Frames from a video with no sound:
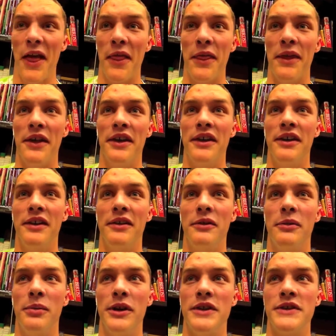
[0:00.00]
The
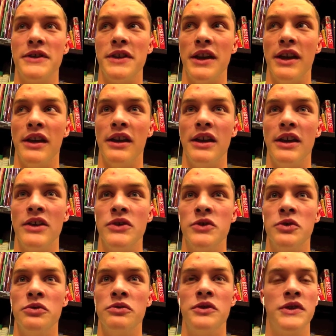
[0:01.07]
biggest thing is
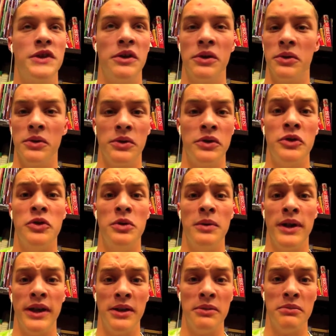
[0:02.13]
still
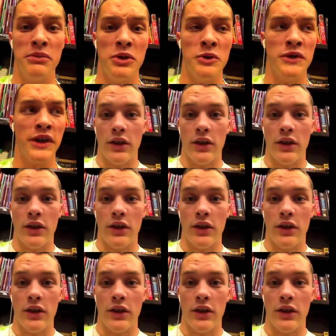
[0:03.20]
doing music.